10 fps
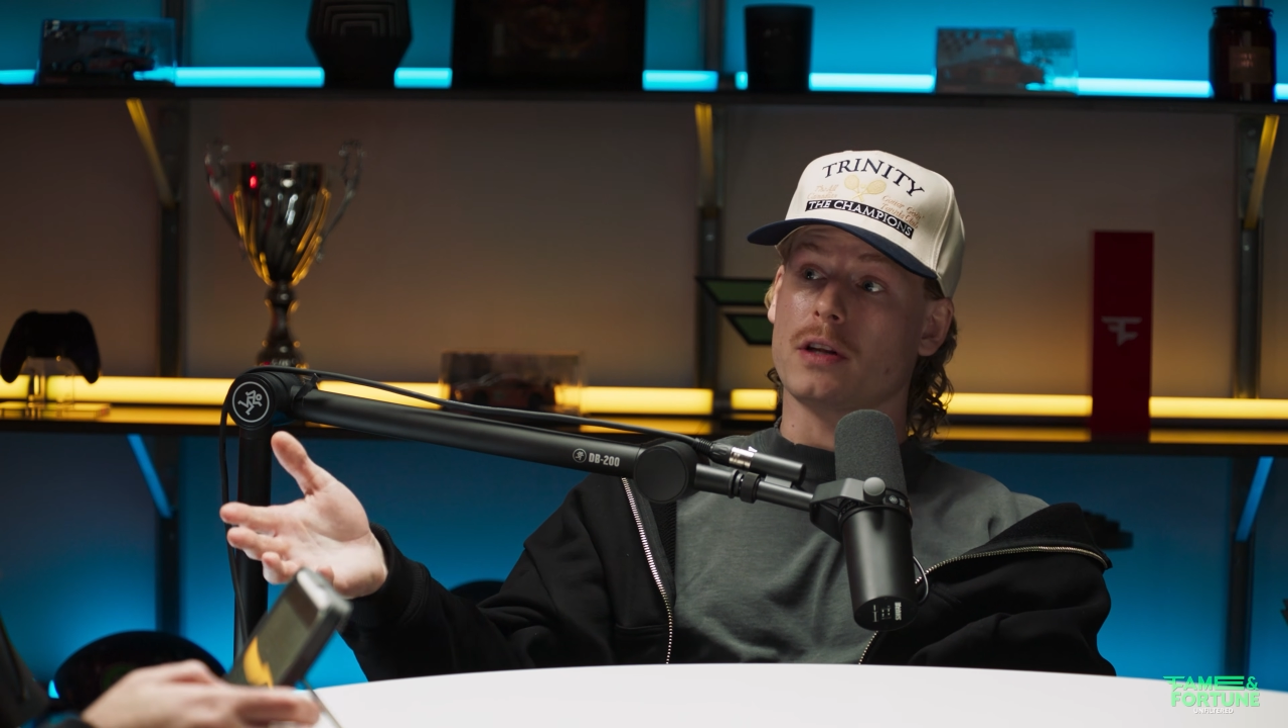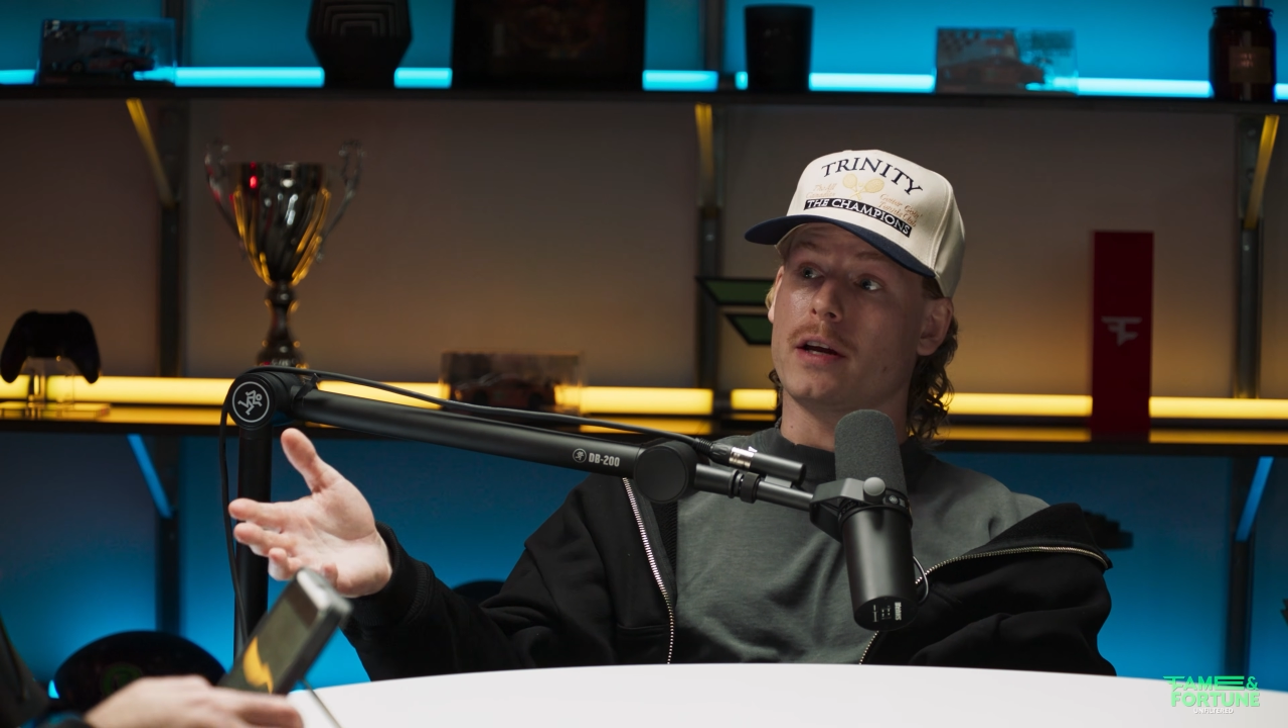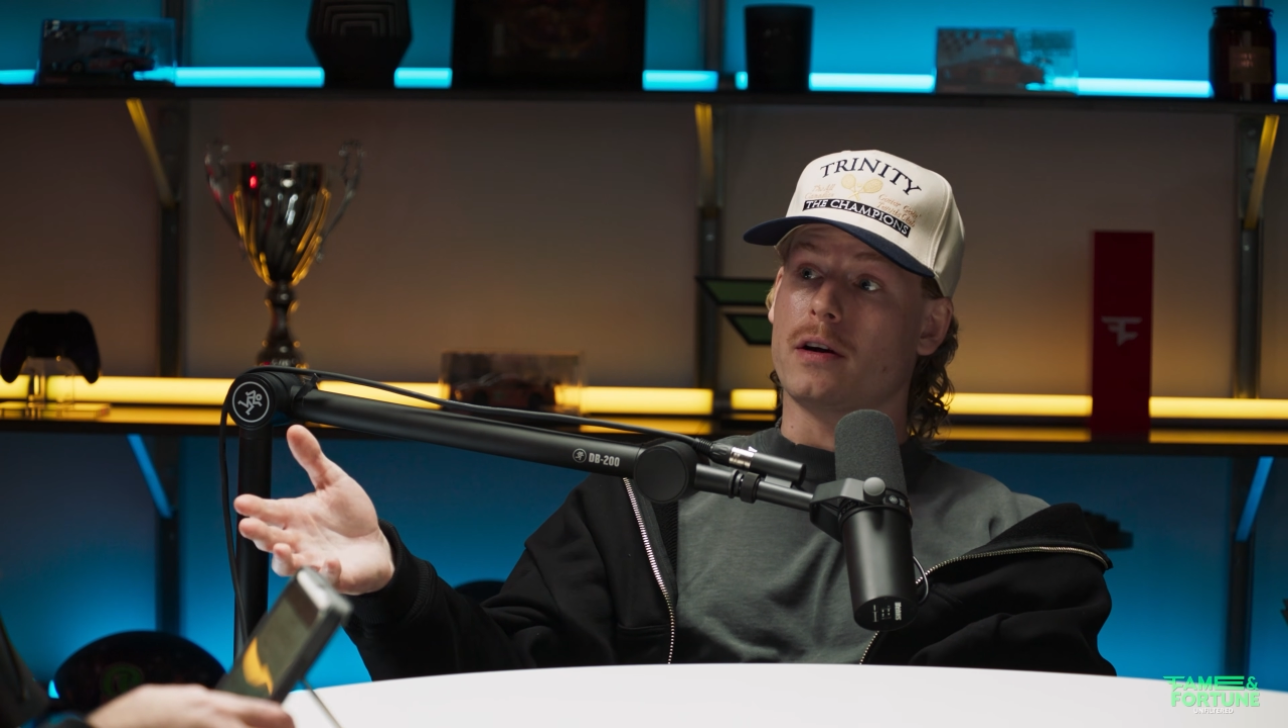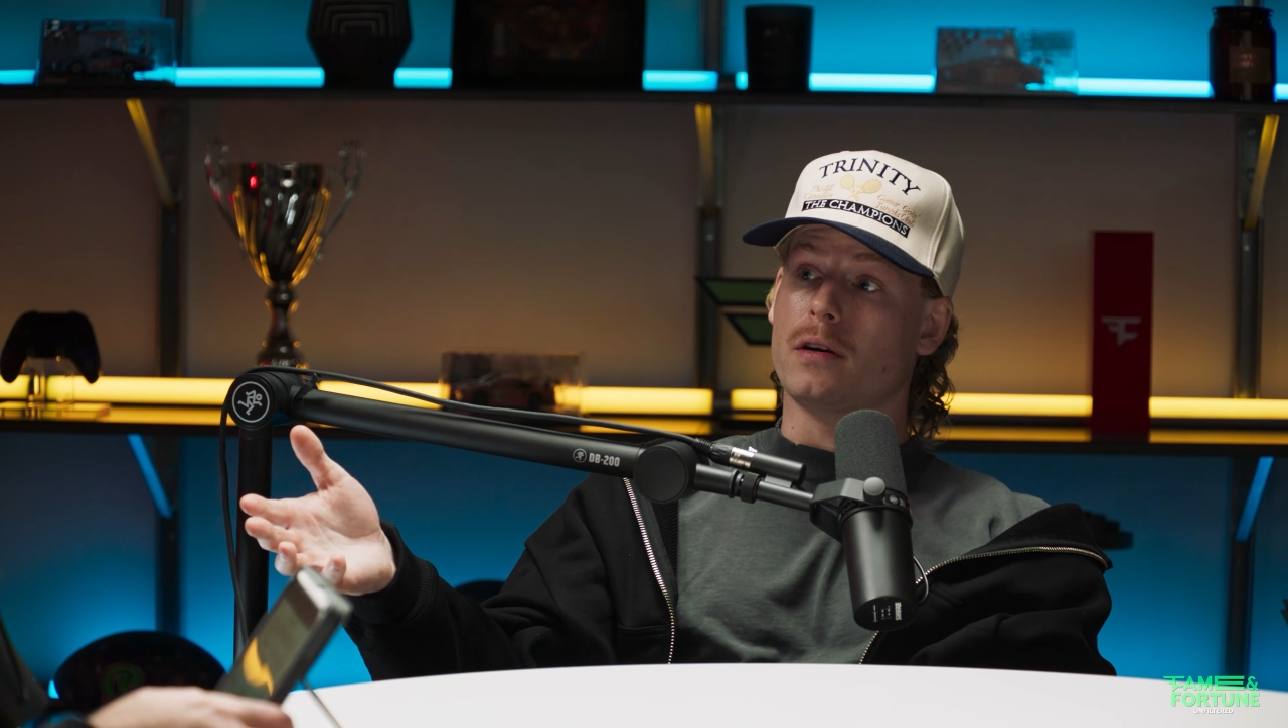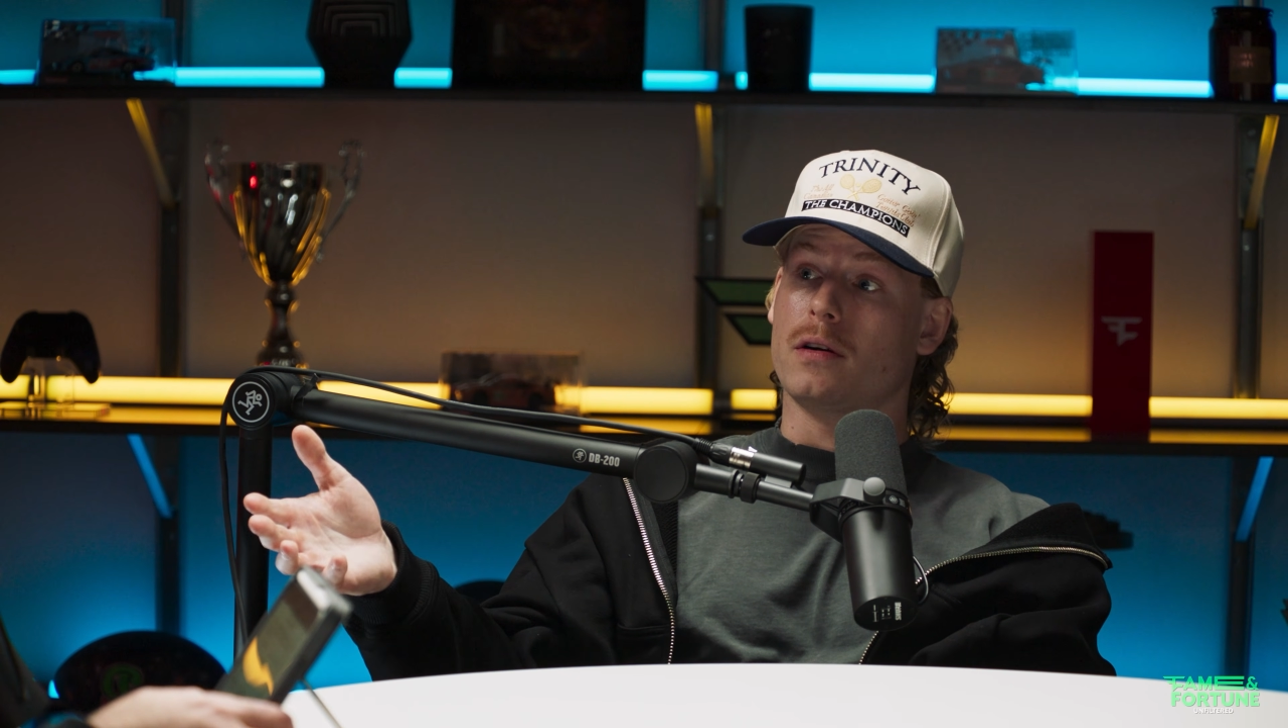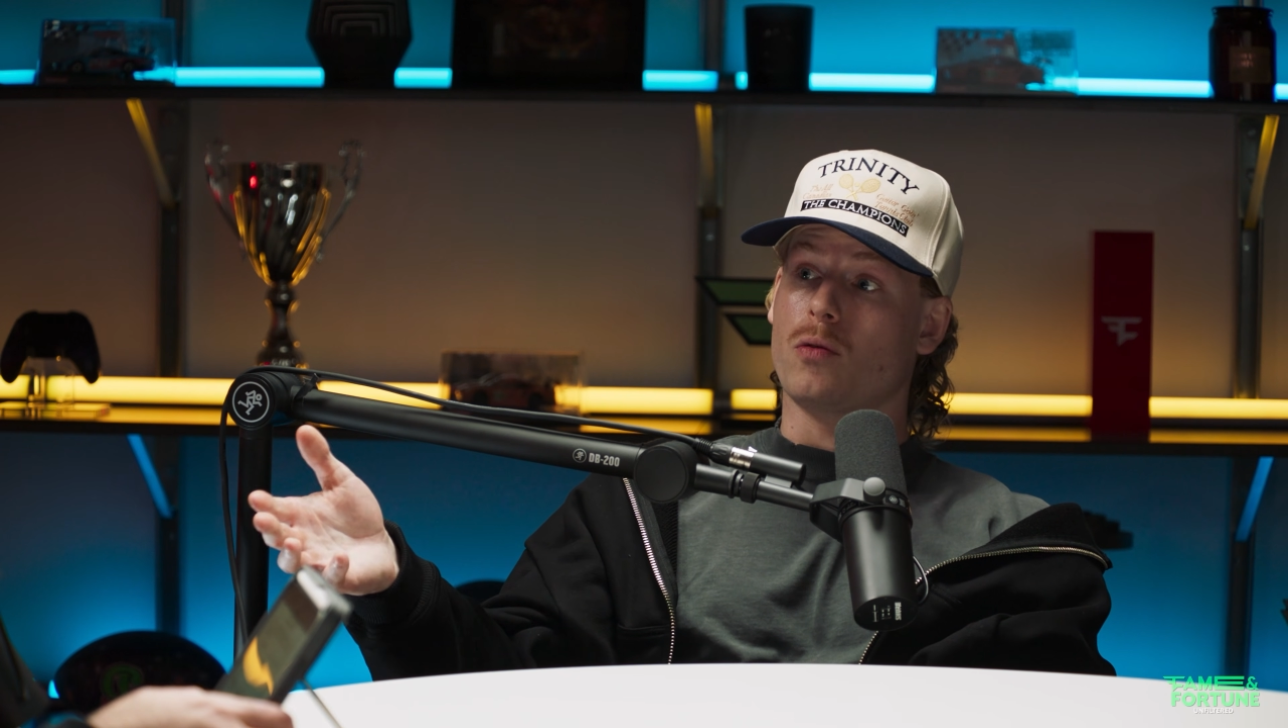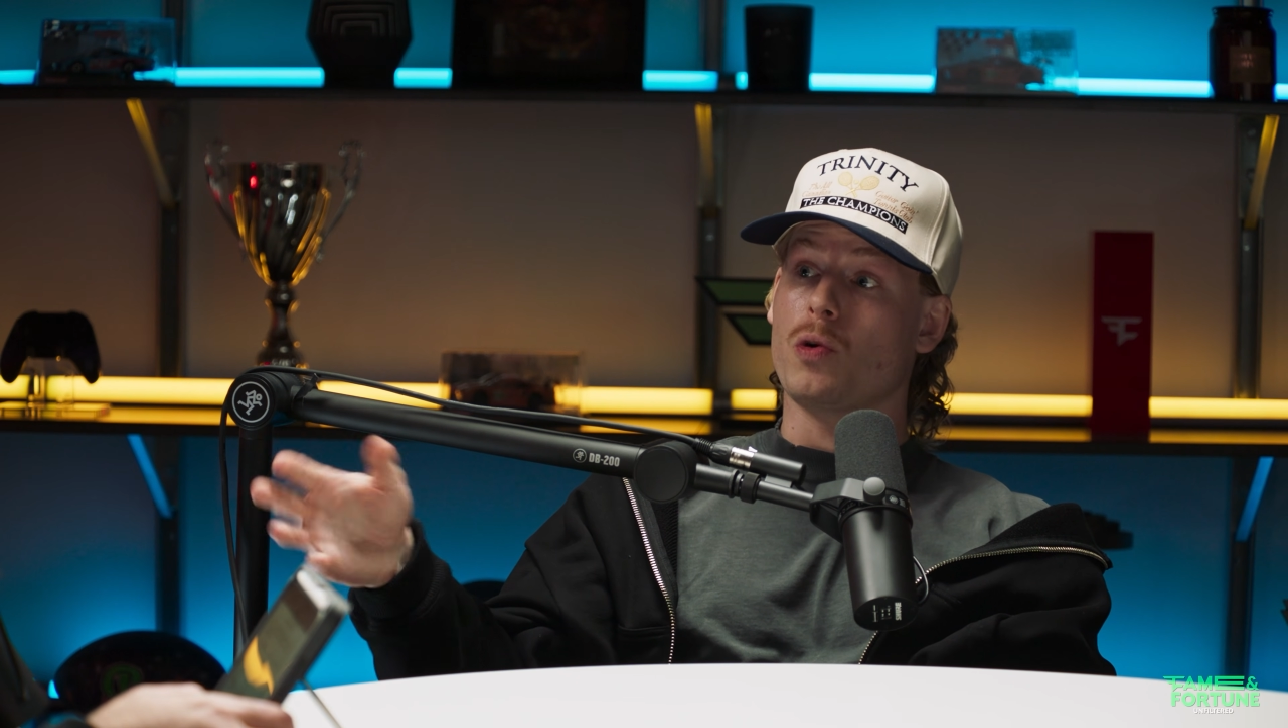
later,